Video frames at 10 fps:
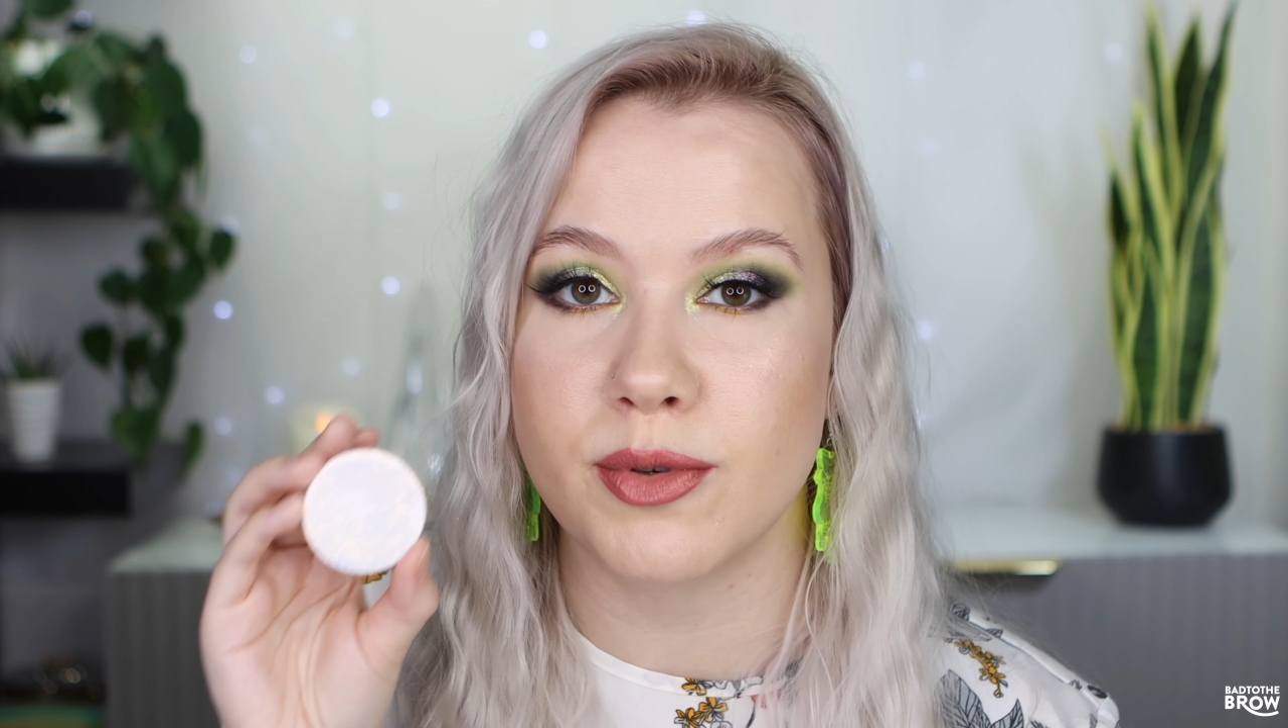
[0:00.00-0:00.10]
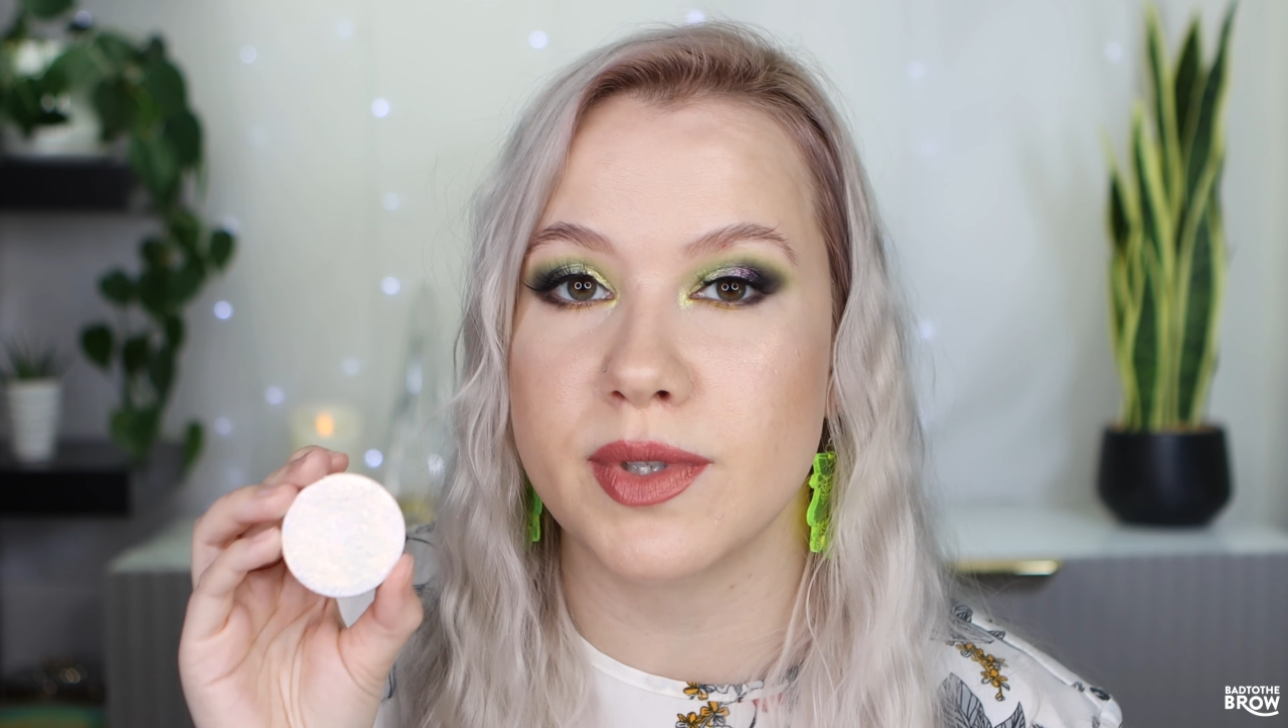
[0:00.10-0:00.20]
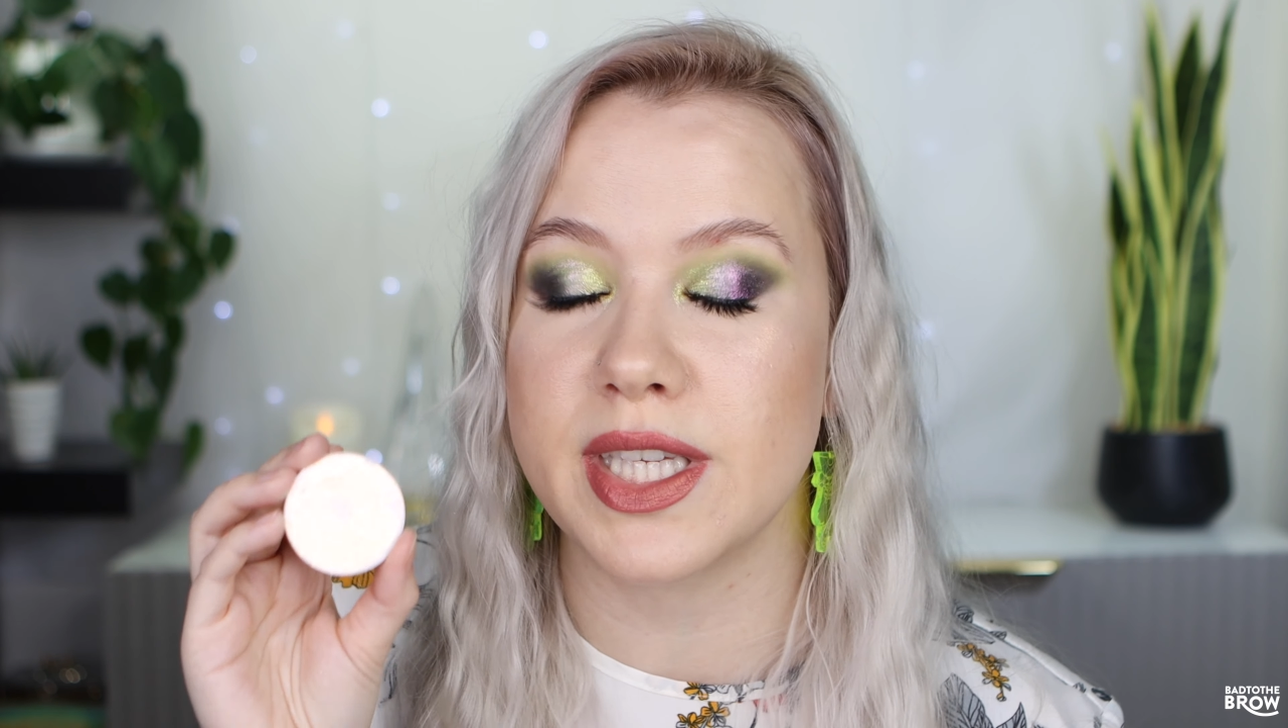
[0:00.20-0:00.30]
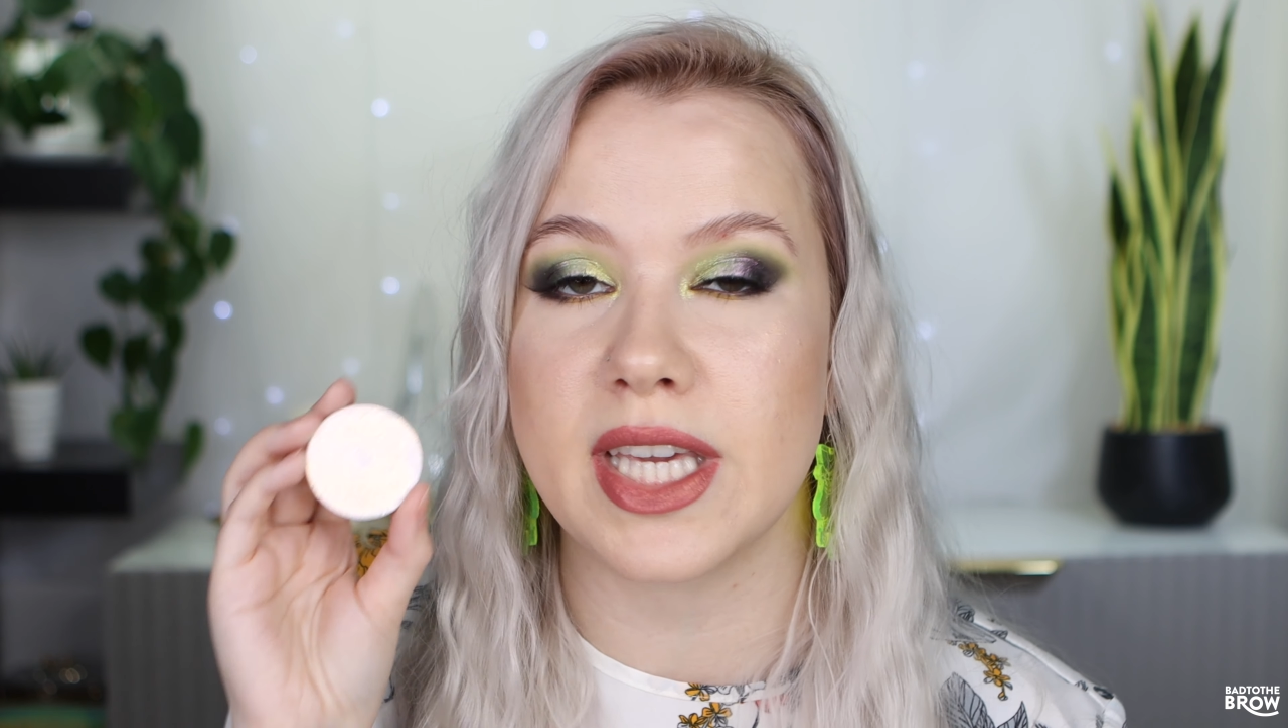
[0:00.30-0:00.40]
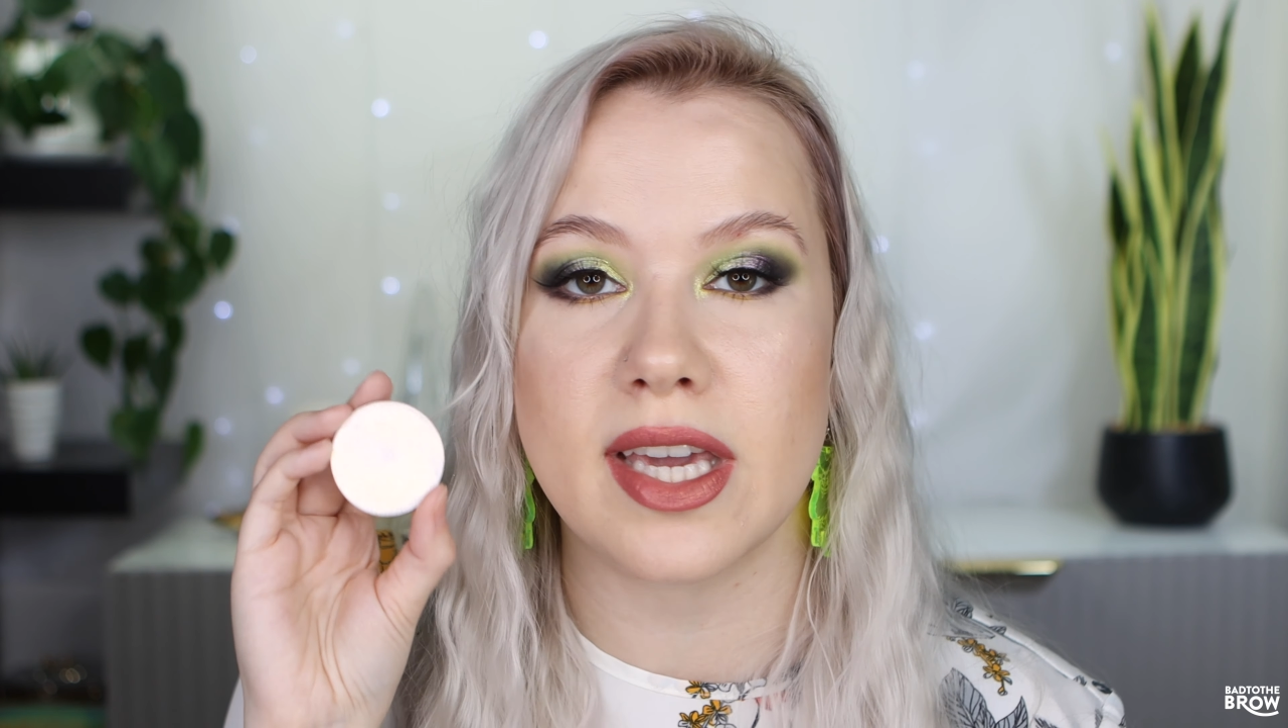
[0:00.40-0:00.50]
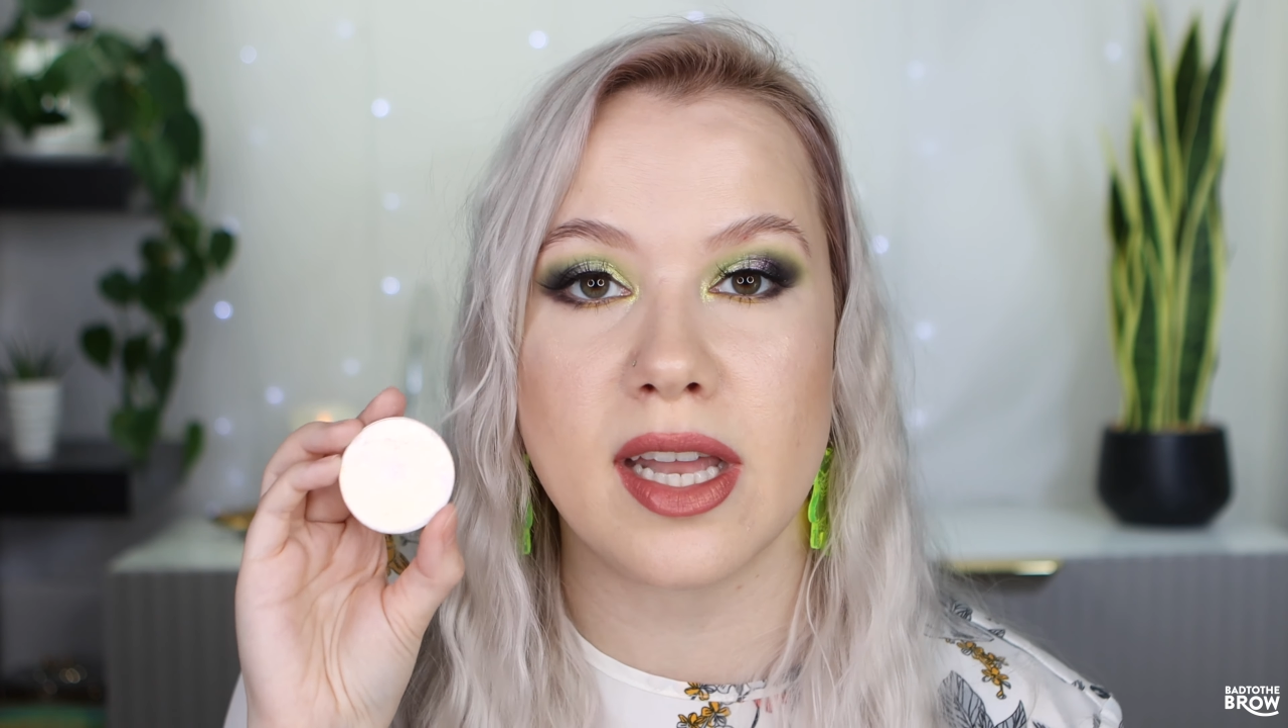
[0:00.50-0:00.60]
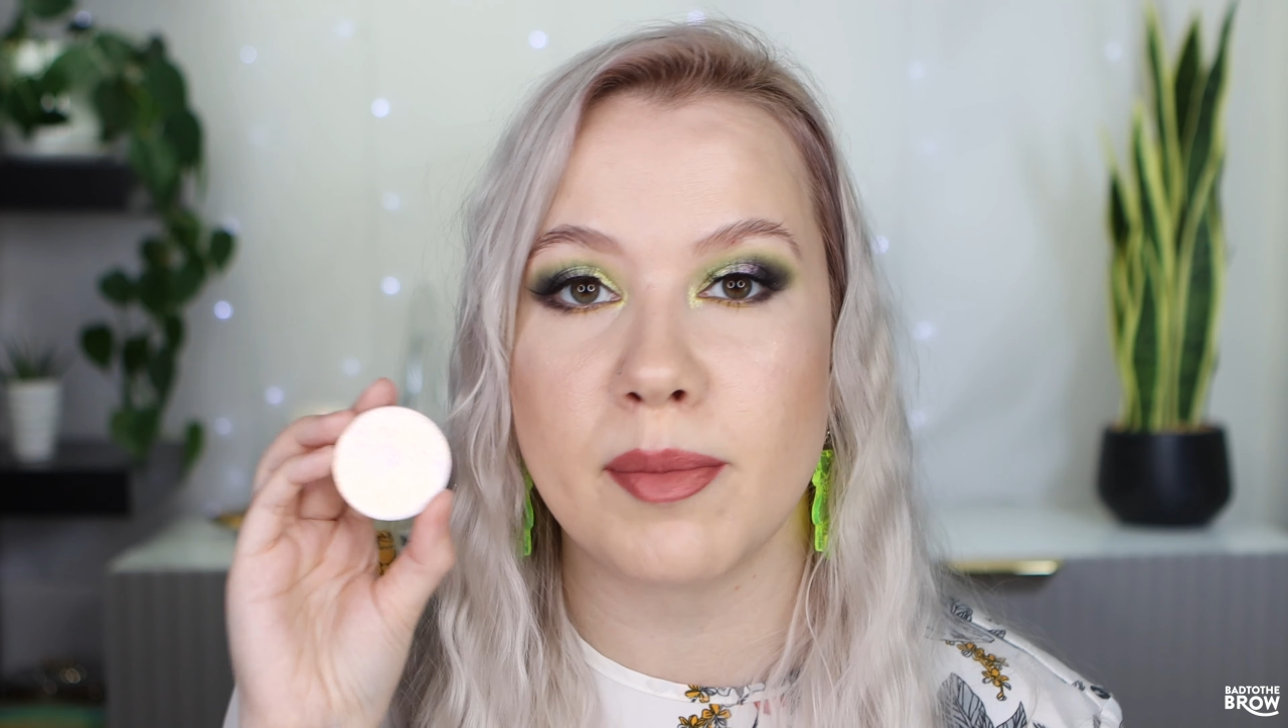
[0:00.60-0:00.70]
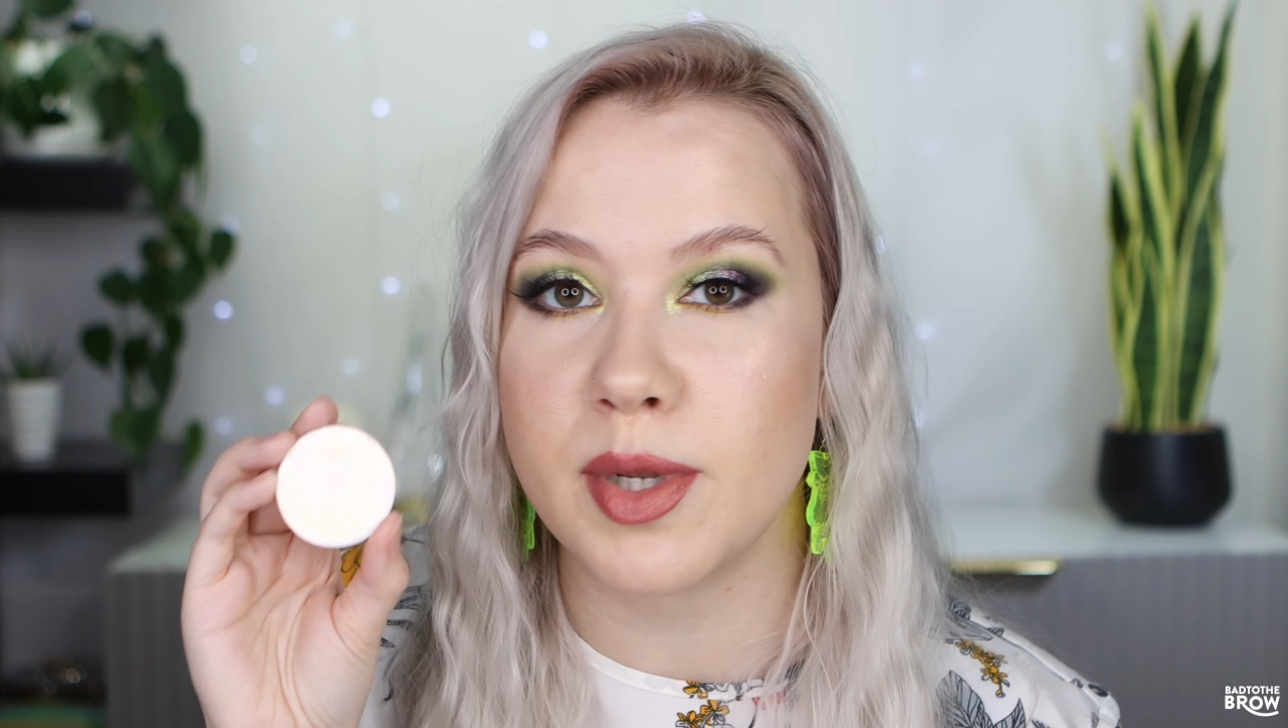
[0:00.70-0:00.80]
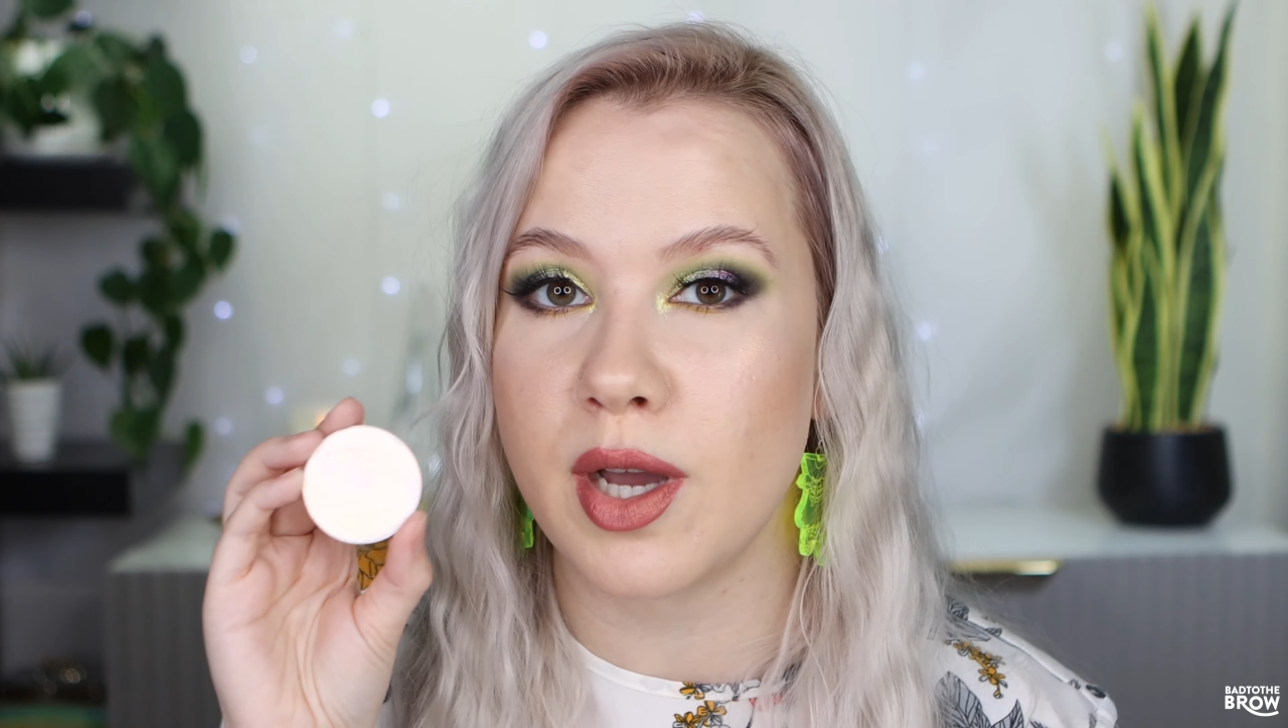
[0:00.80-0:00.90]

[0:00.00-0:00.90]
really kick it up a